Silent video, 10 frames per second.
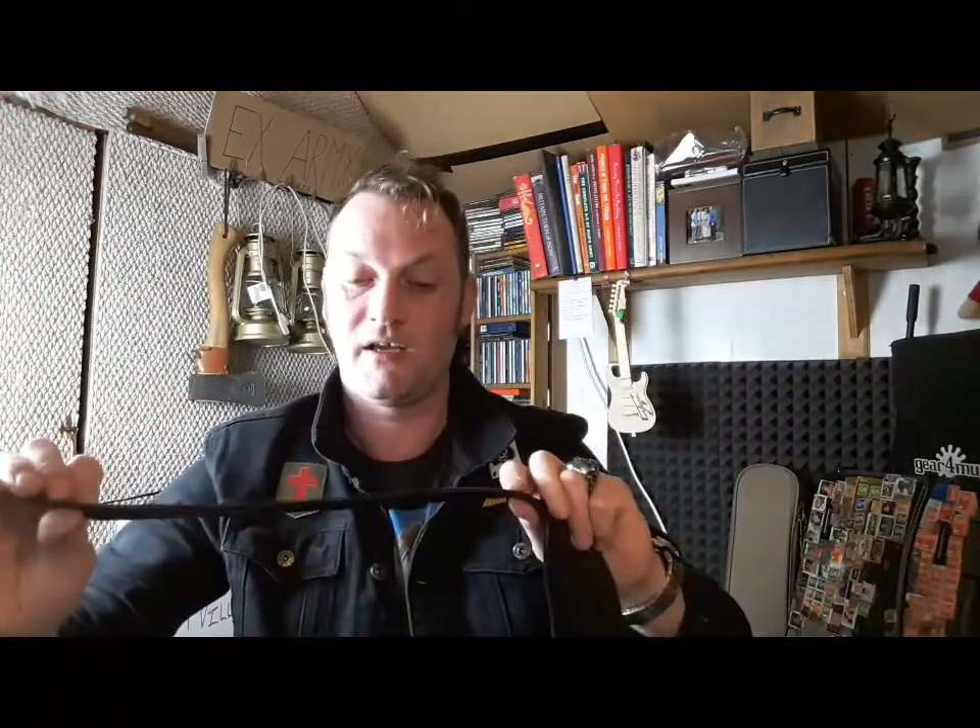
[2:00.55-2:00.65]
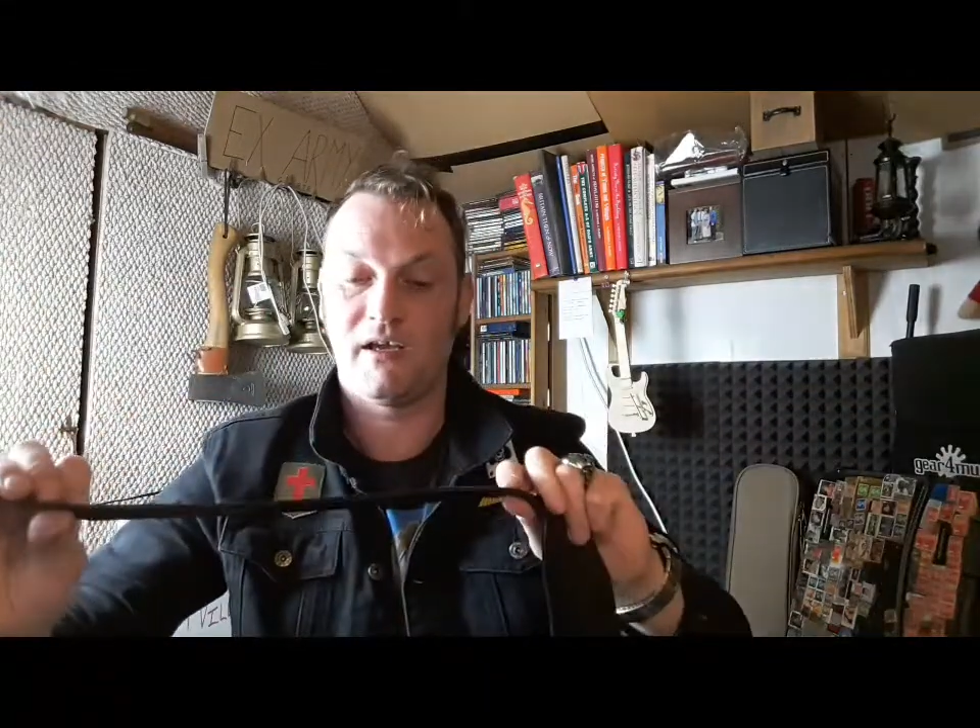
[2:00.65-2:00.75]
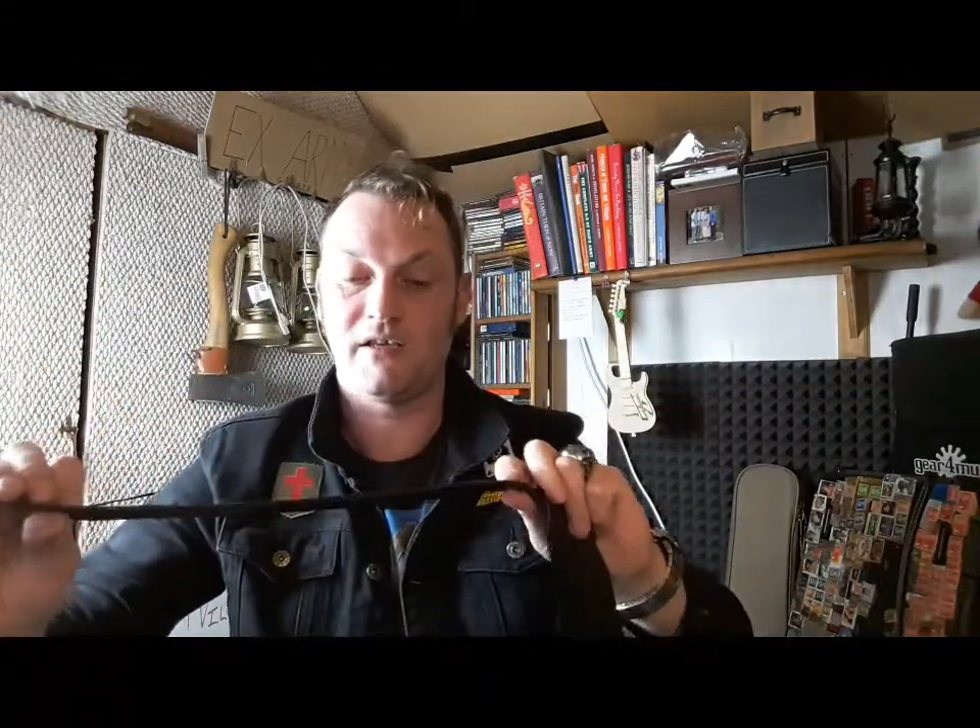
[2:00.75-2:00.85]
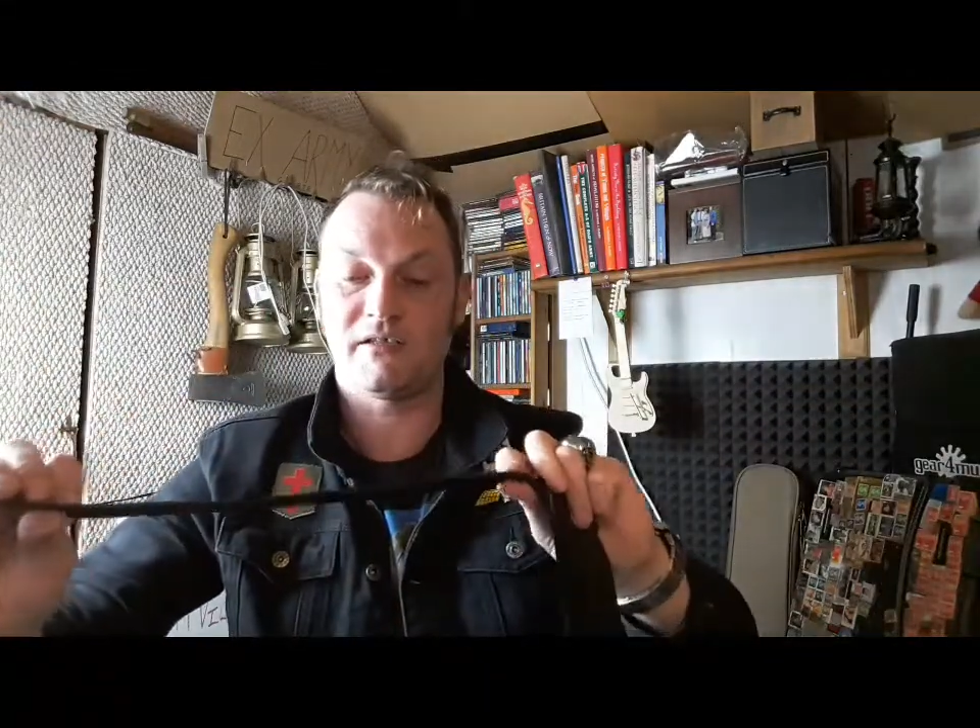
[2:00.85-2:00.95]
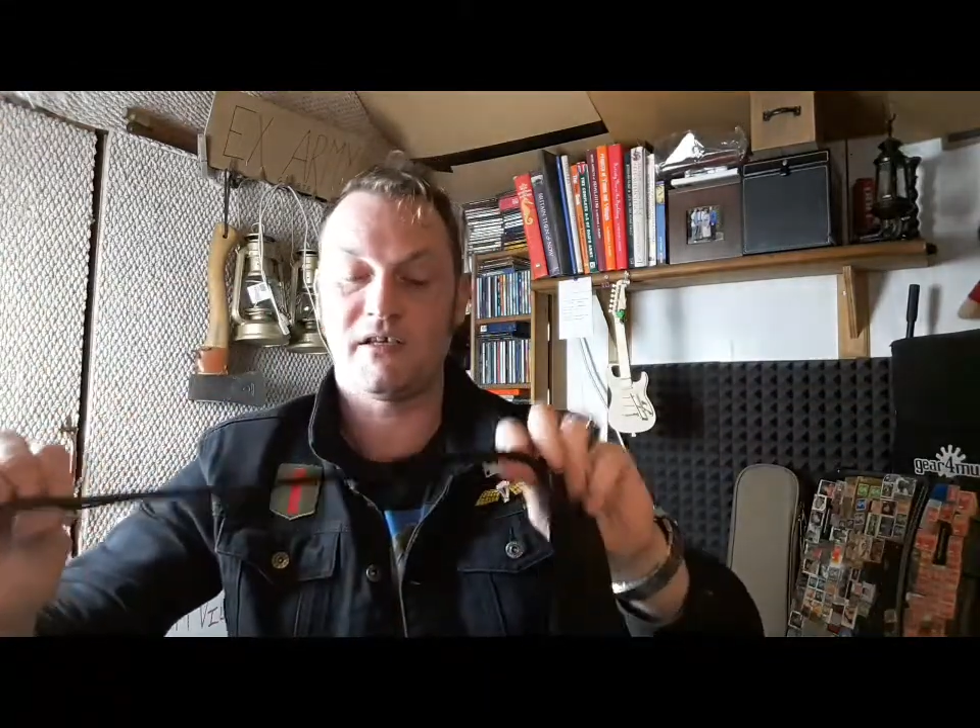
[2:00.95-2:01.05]

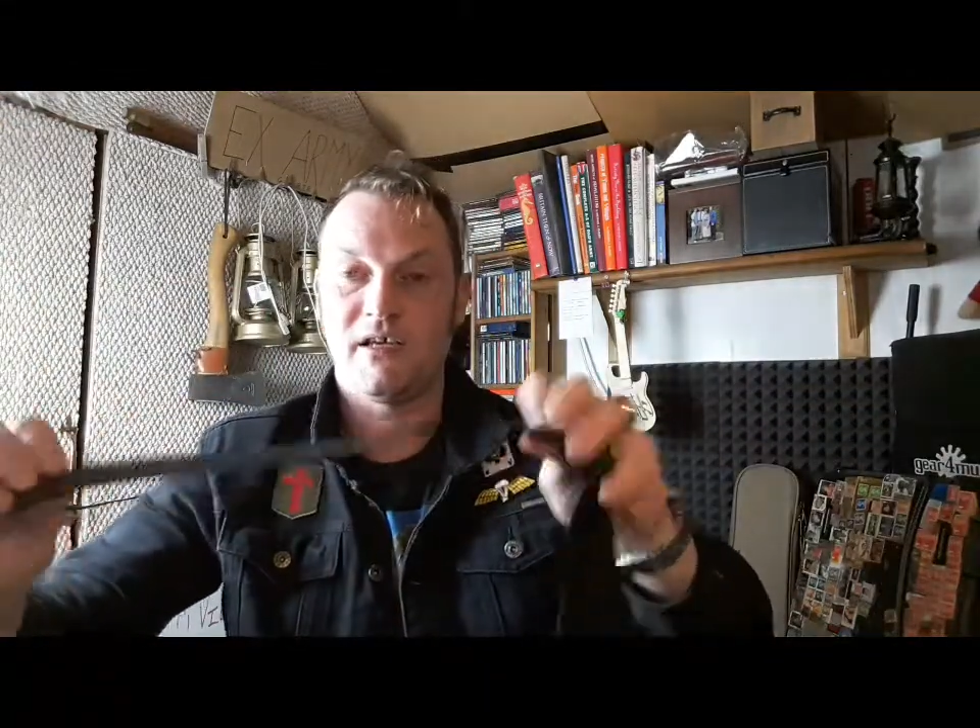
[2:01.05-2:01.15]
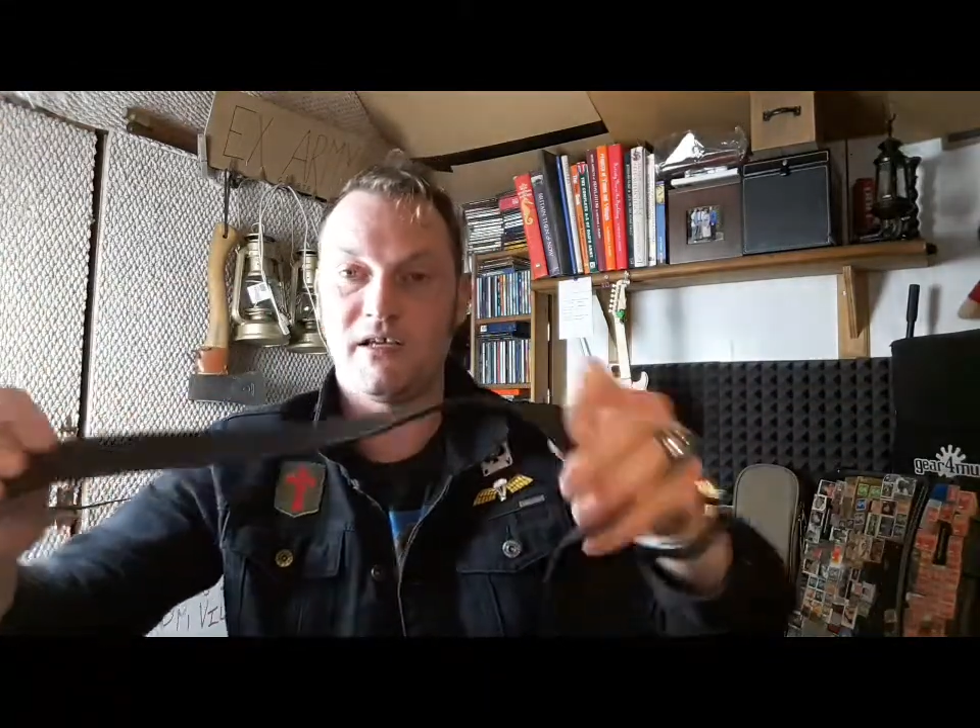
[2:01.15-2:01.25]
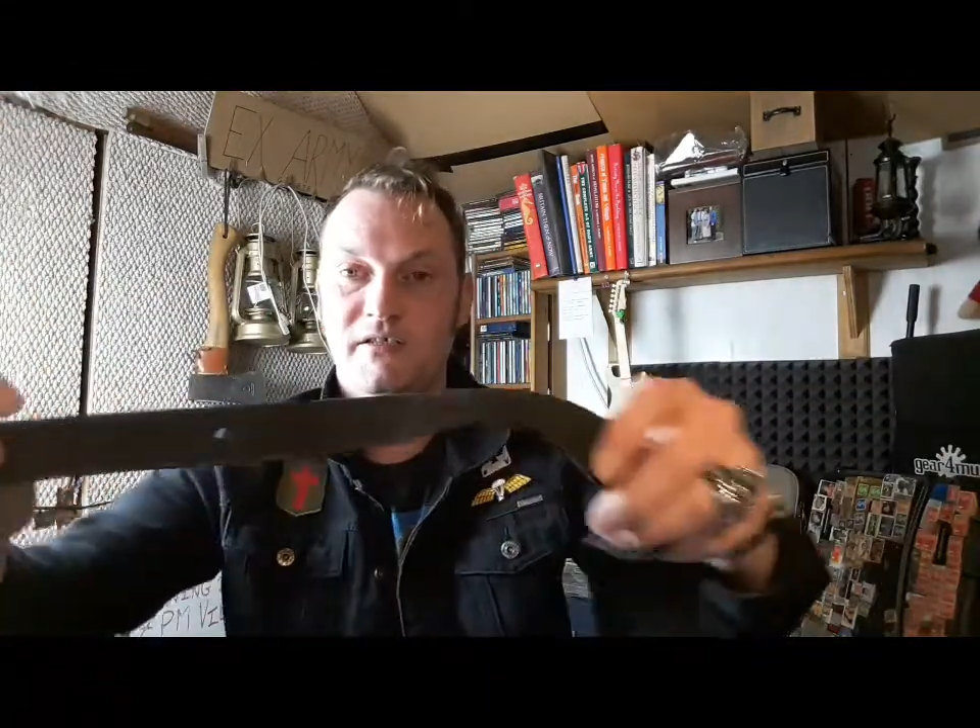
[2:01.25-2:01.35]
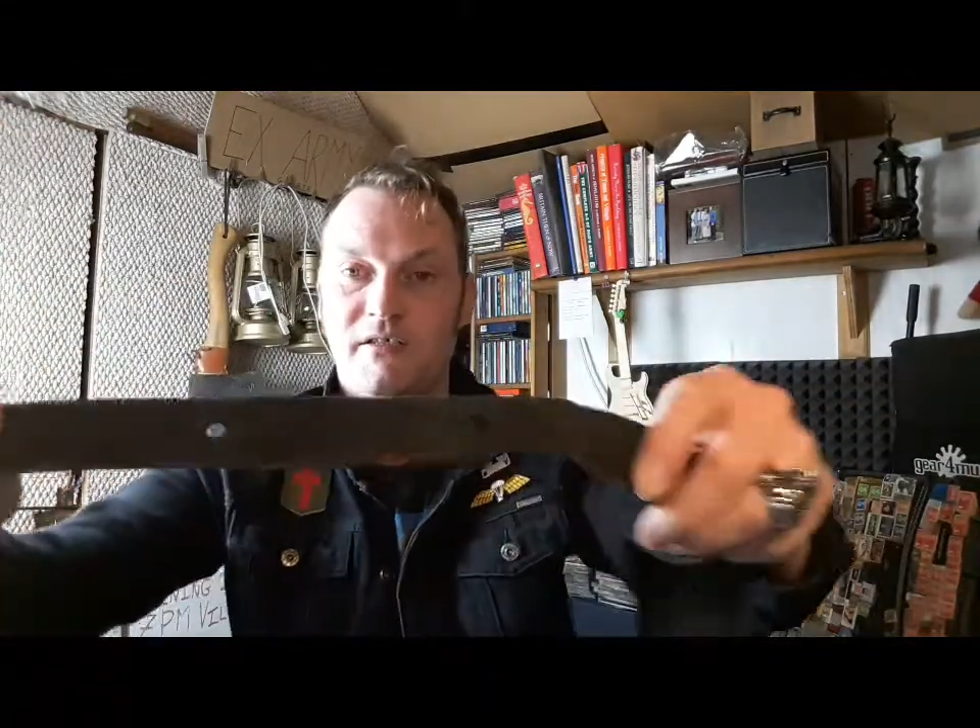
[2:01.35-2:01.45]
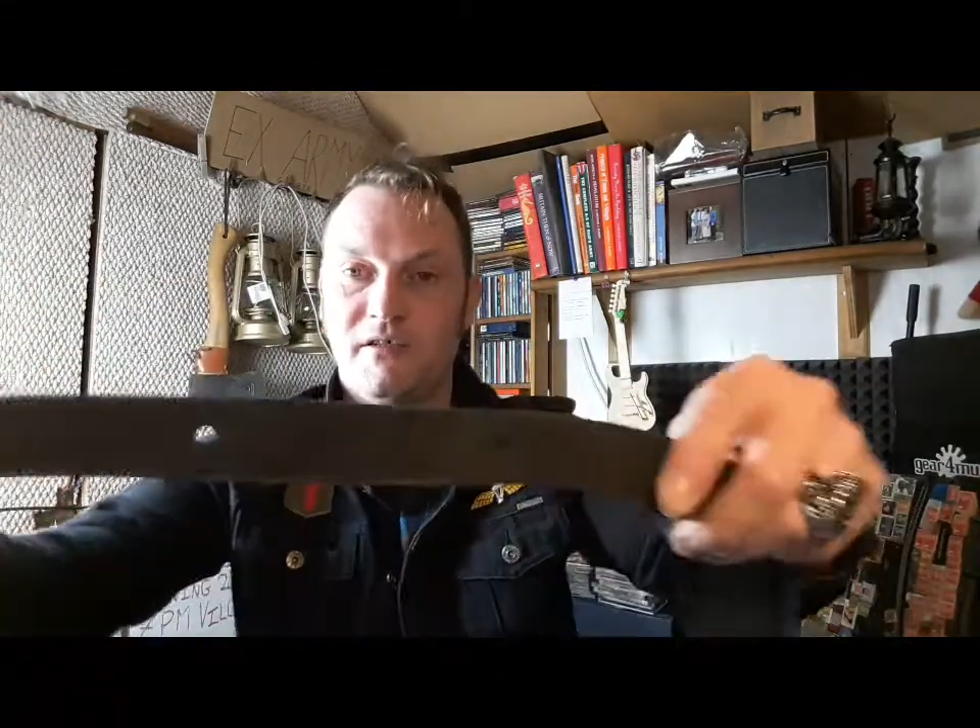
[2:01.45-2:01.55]
it
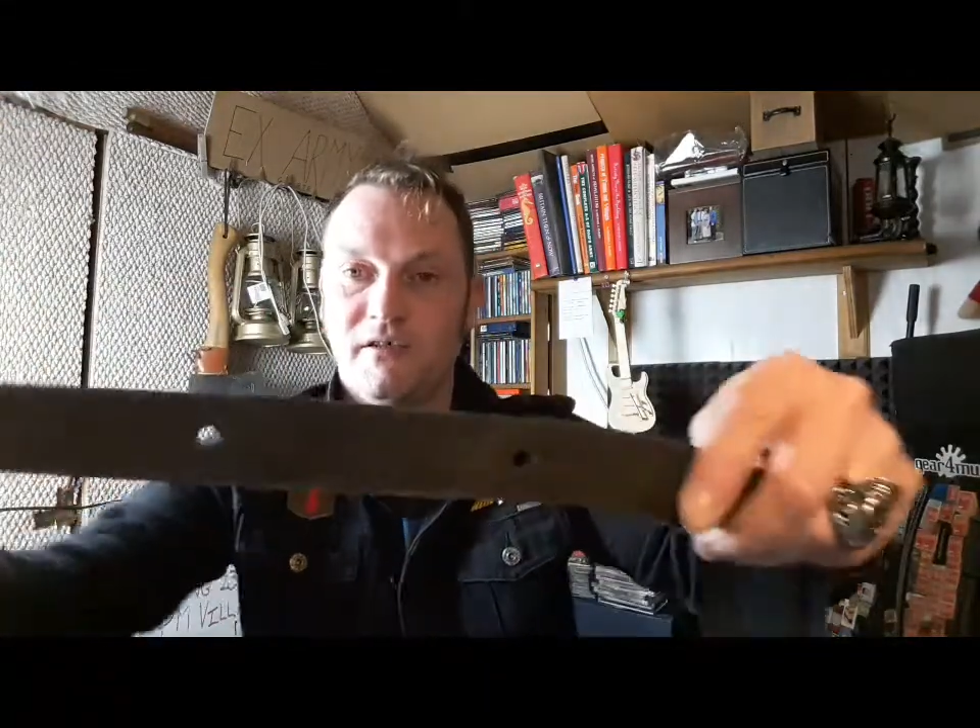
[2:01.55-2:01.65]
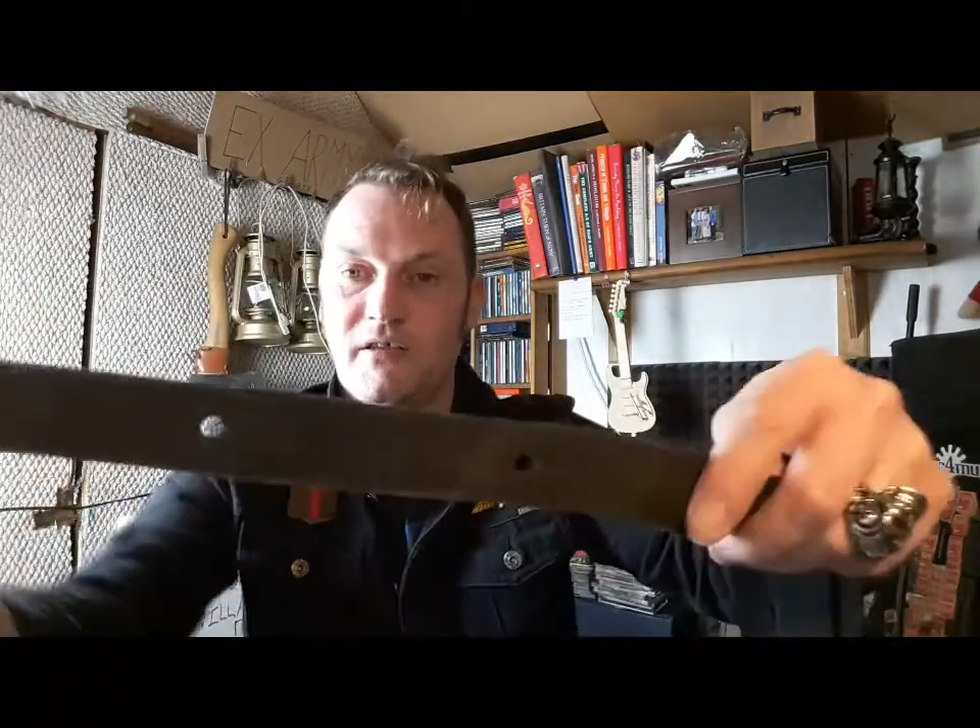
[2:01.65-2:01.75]
is